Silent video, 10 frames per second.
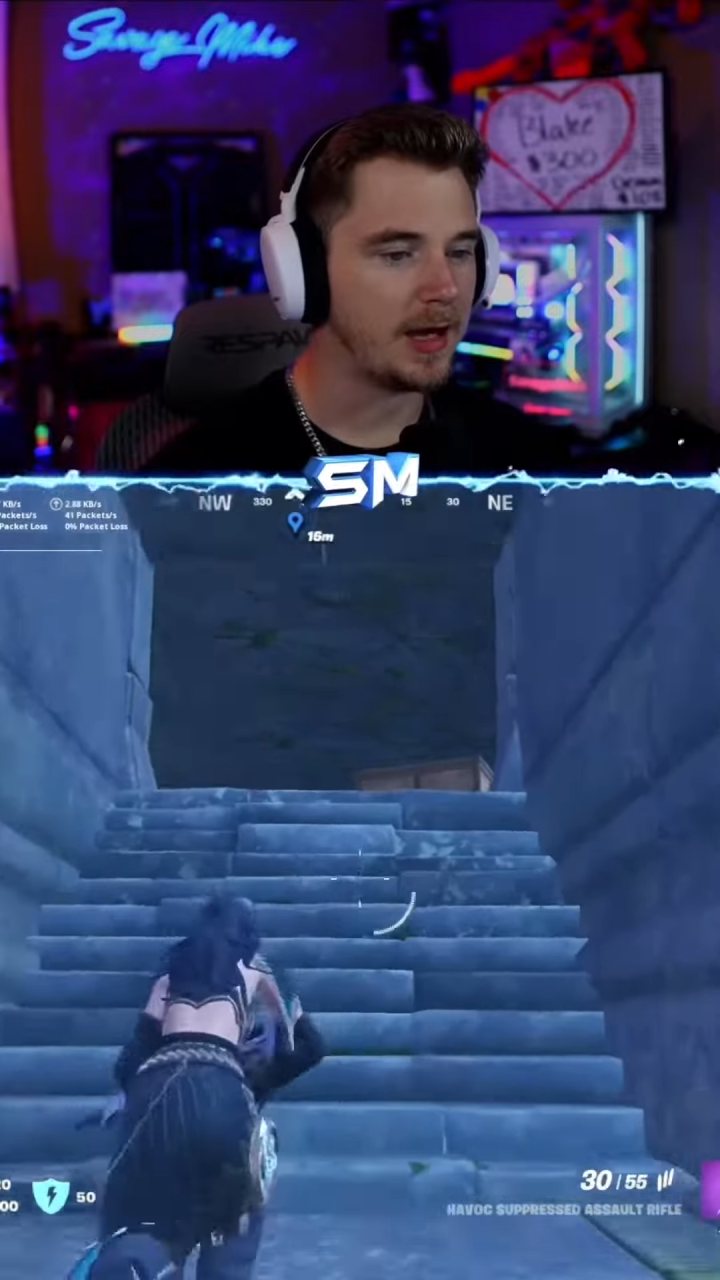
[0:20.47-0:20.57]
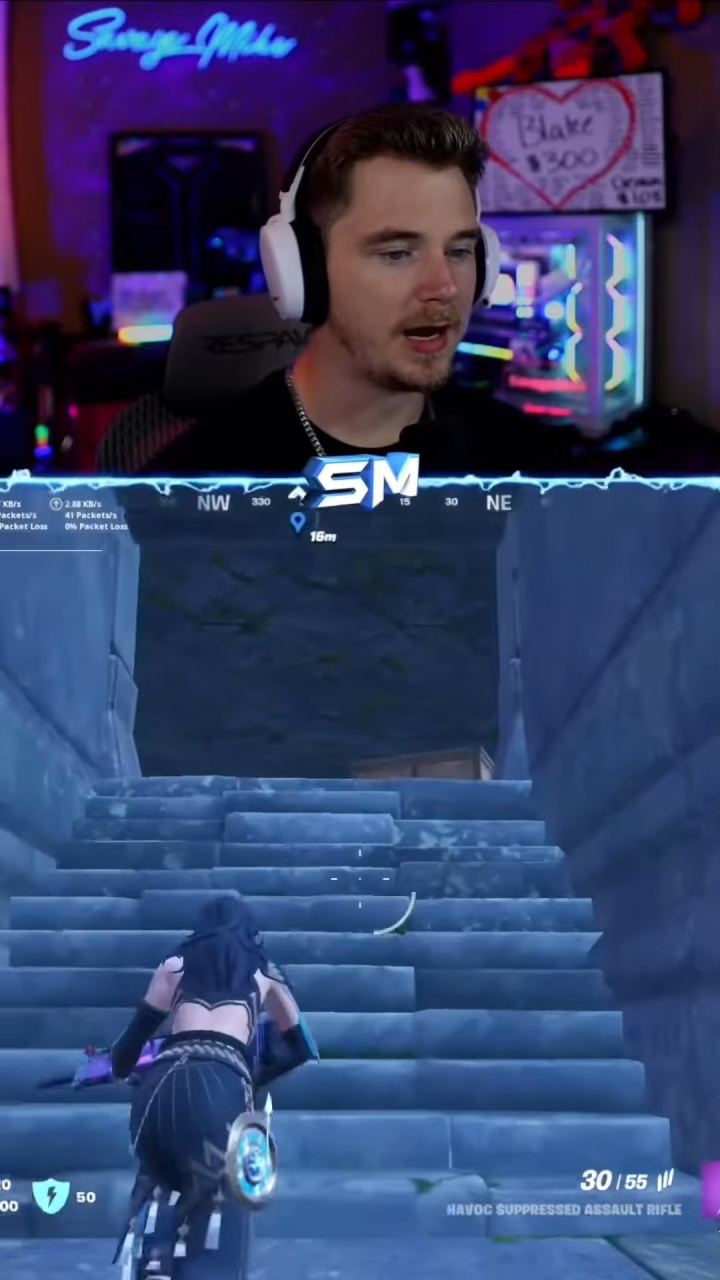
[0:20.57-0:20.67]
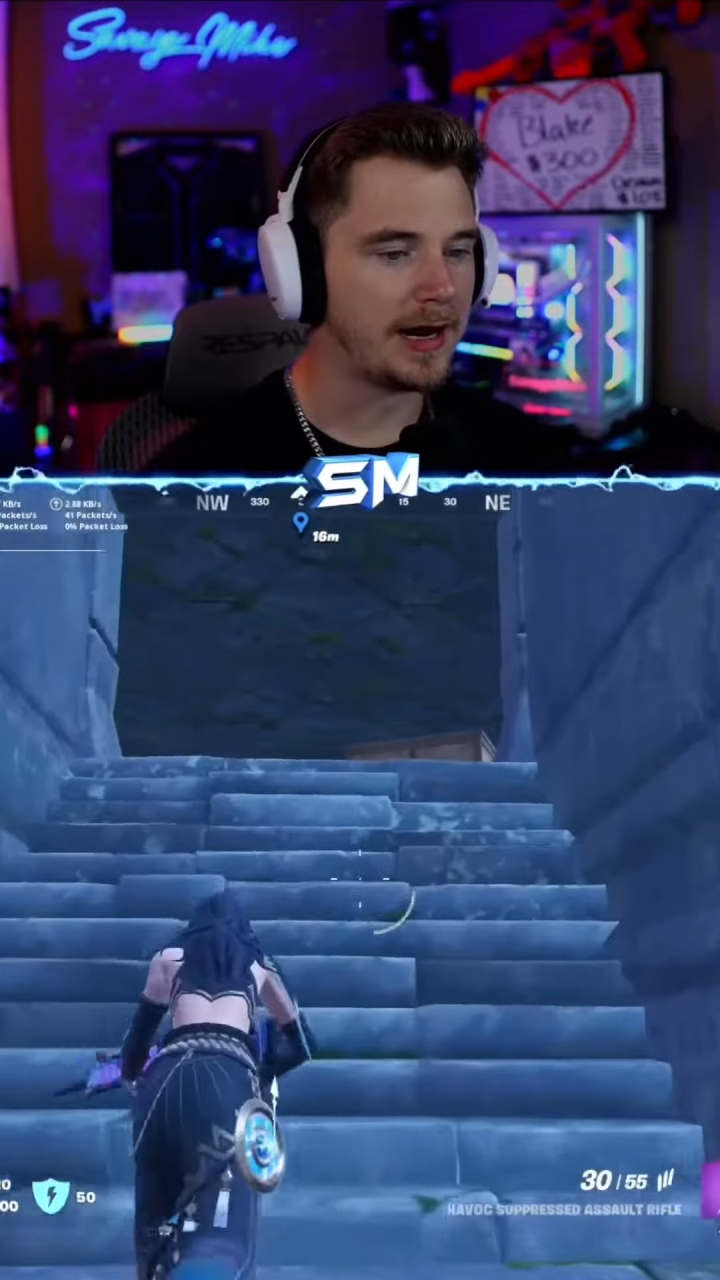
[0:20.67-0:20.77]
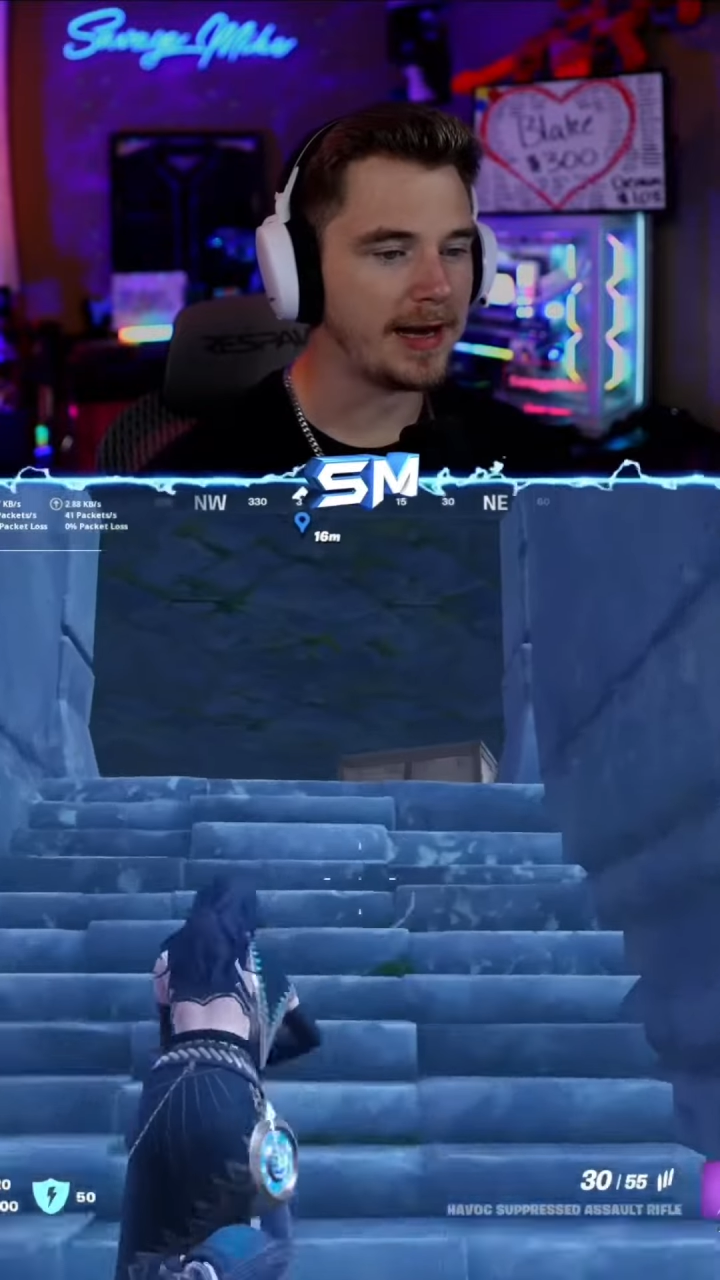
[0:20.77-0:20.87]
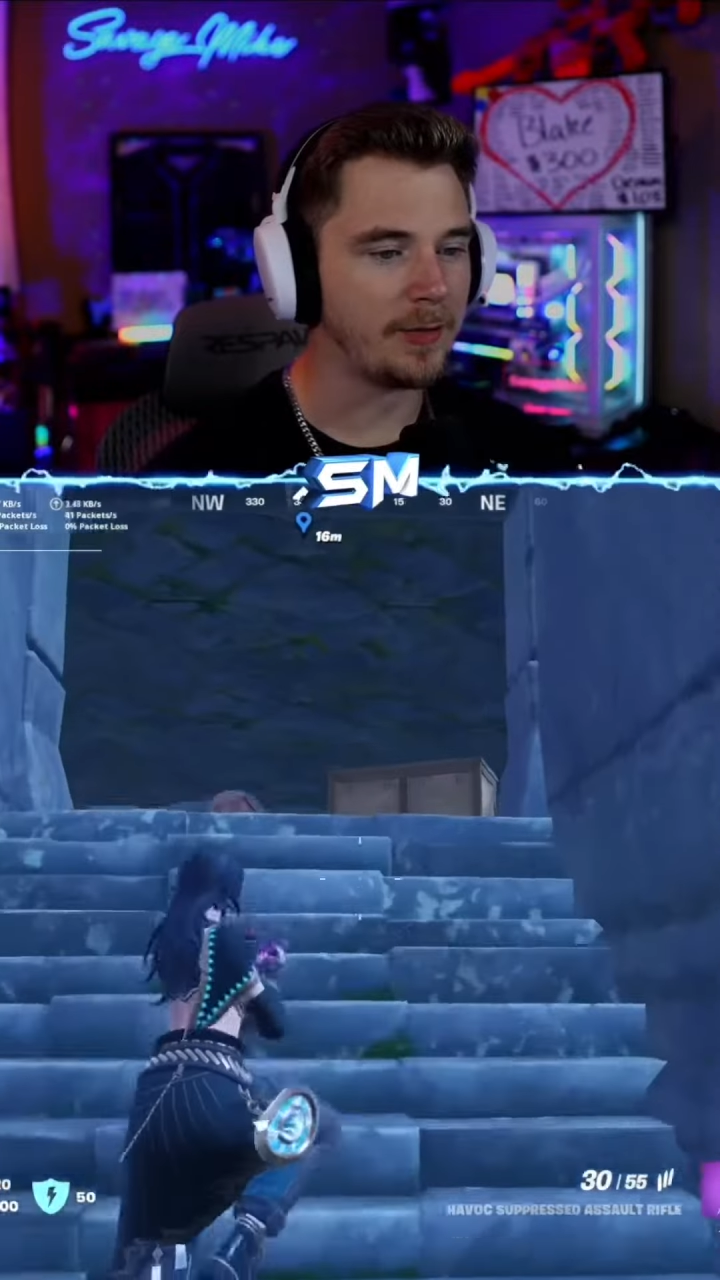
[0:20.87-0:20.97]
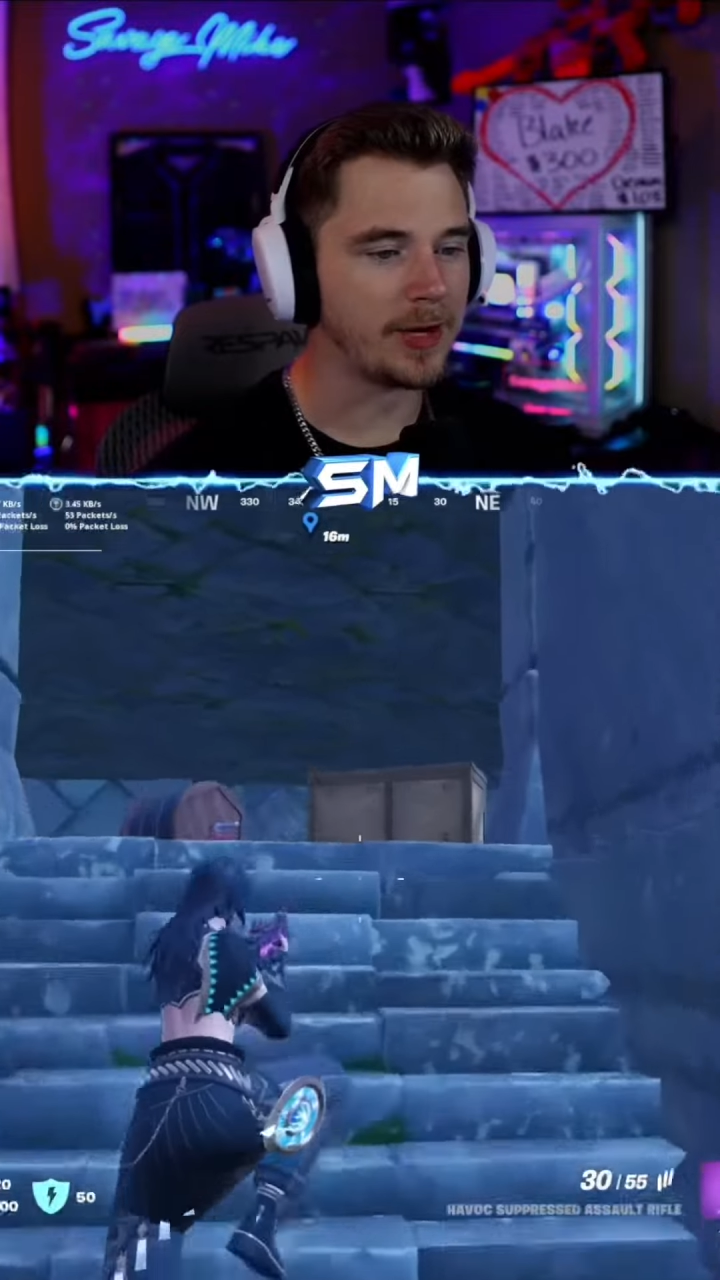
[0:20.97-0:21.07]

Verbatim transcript: All right, now we